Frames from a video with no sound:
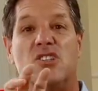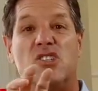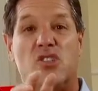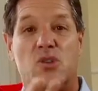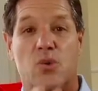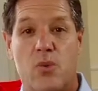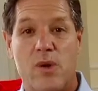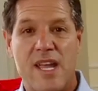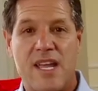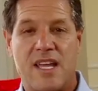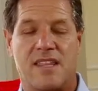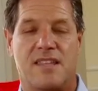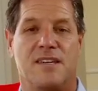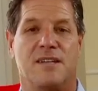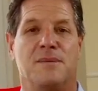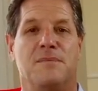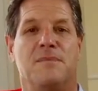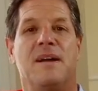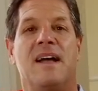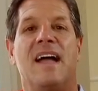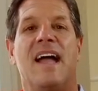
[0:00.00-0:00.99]
tweak
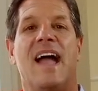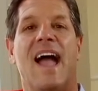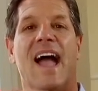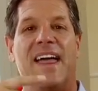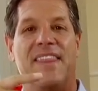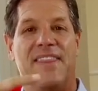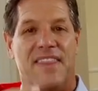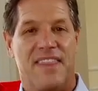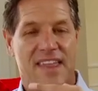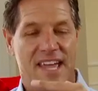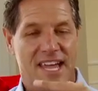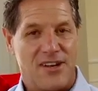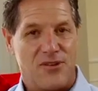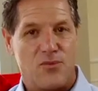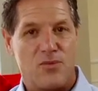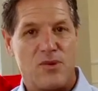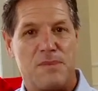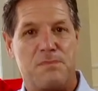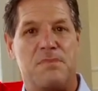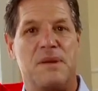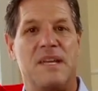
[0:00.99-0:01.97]
them, and
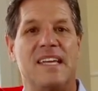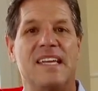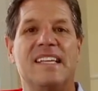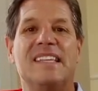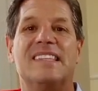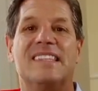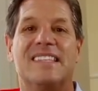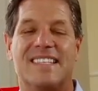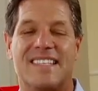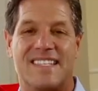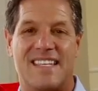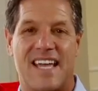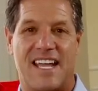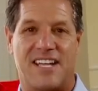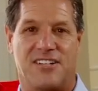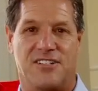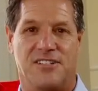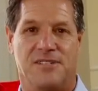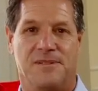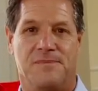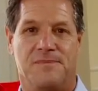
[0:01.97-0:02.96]
then repeat the
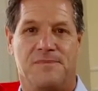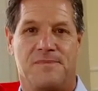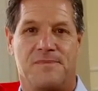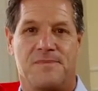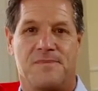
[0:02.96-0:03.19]
cycle.